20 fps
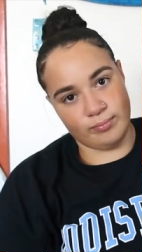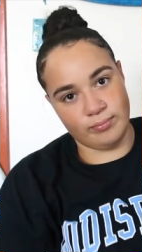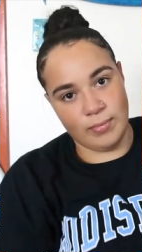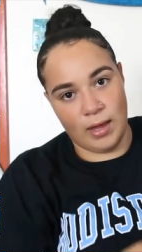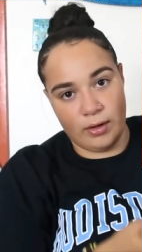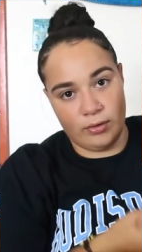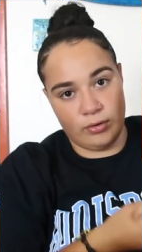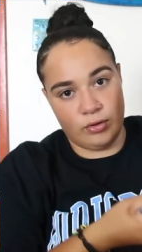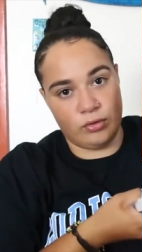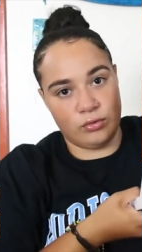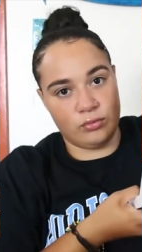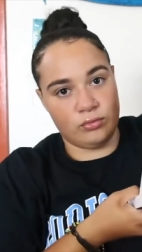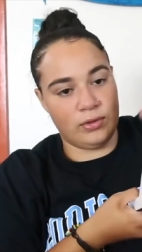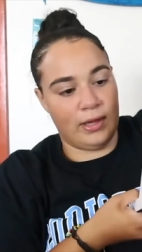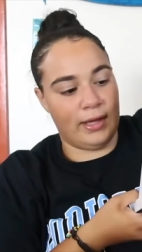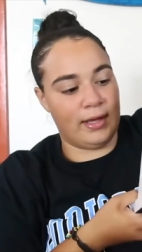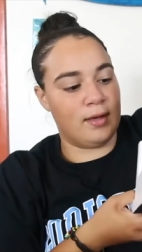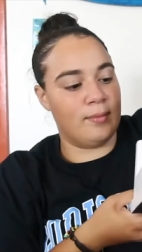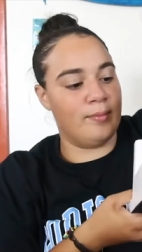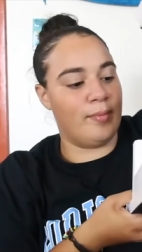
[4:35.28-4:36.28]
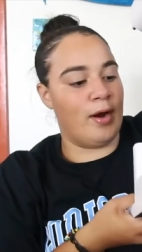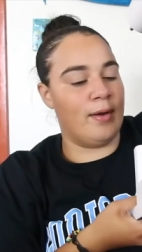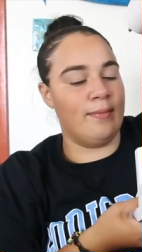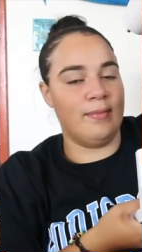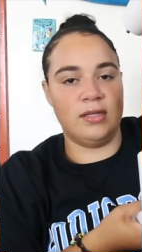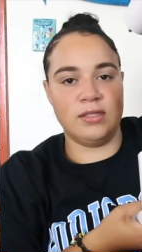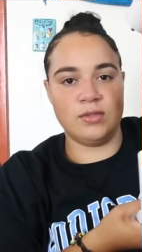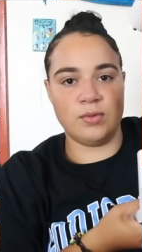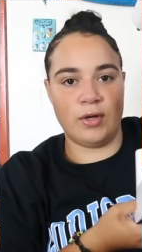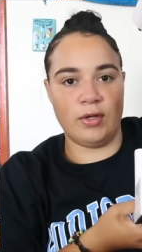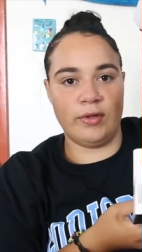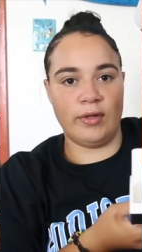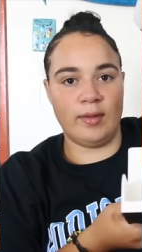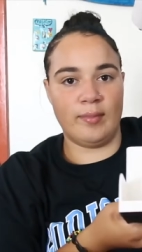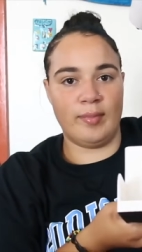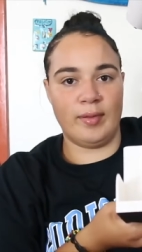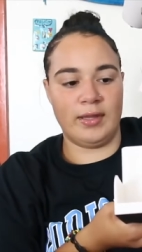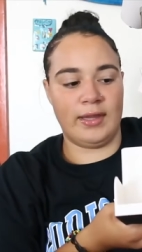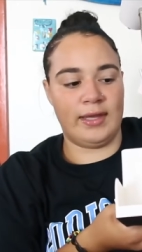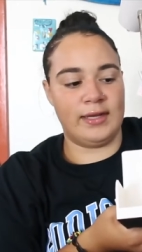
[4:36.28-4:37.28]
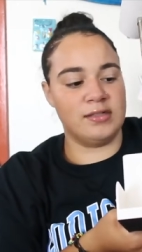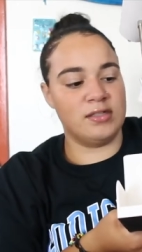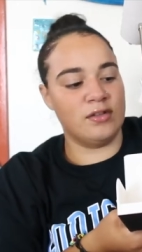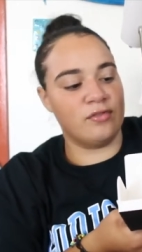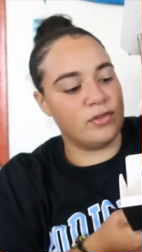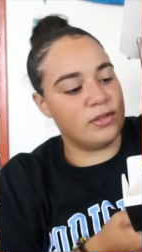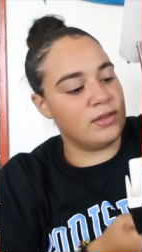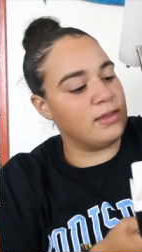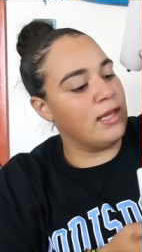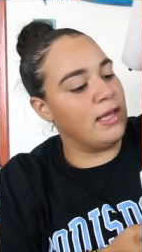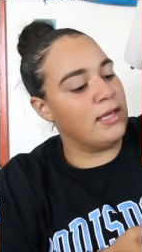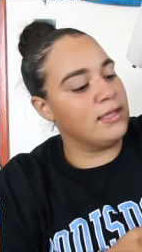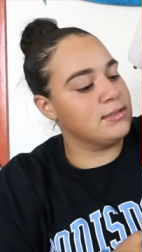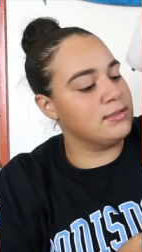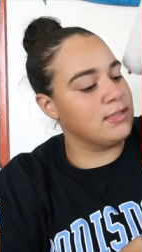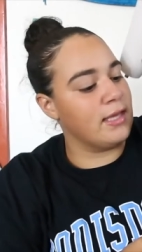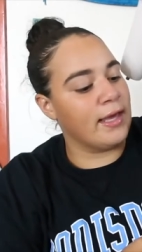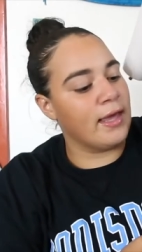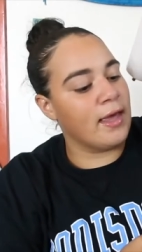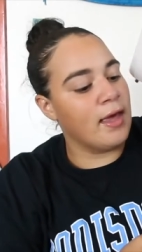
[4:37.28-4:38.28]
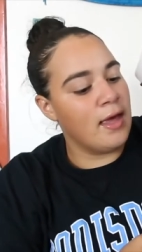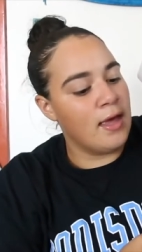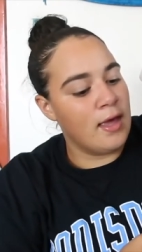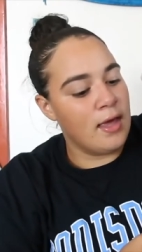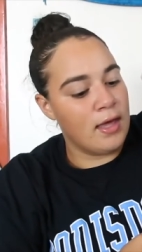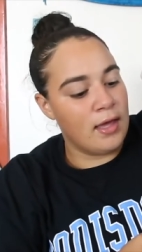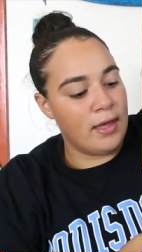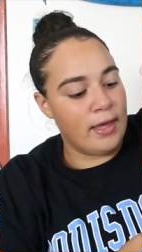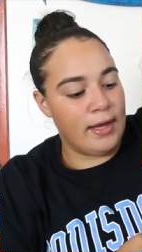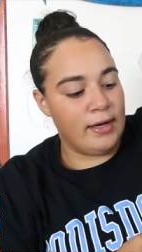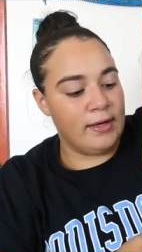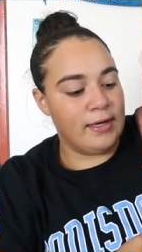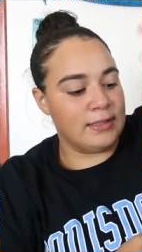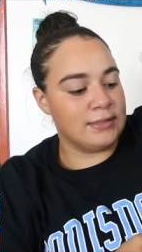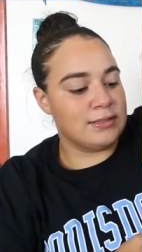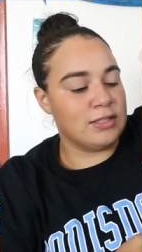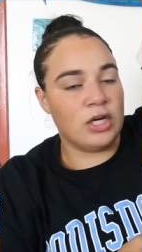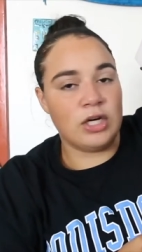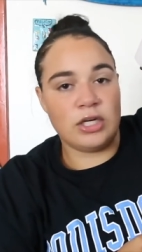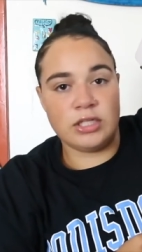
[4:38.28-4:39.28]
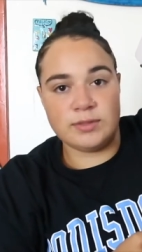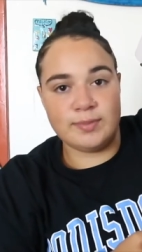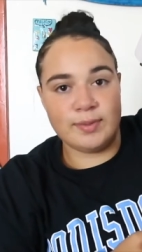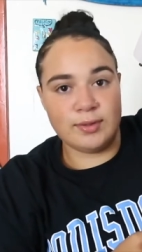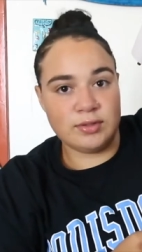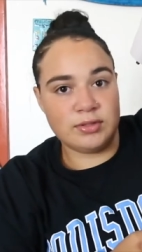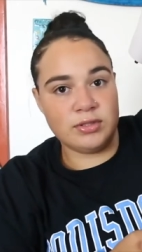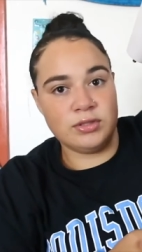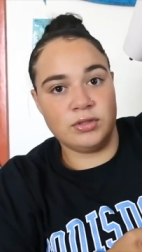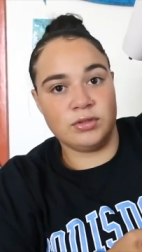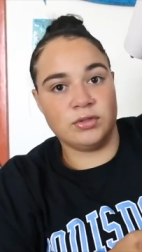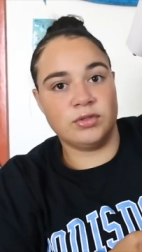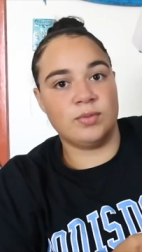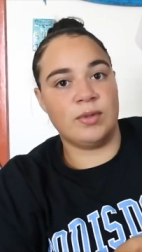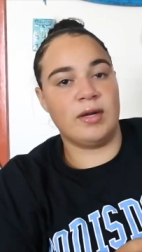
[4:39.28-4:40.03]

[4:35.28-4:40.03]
I don't know like compartments where you could put like different things like index cards, post-it notes,